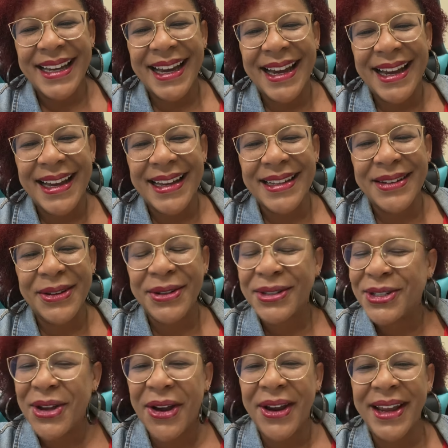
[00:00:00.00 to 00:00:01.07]
uh, or
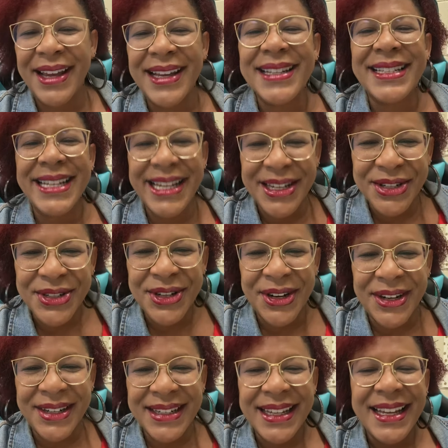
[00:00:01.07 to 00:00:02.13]
sorry, a
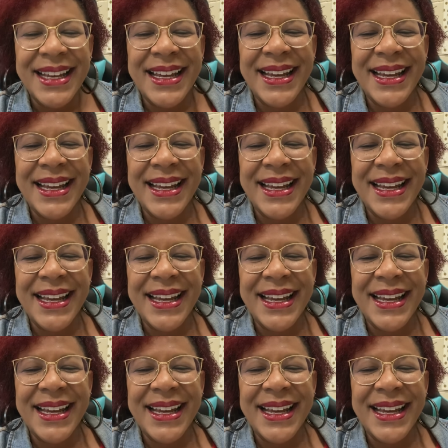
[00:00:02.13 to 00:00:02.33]
t-shirt,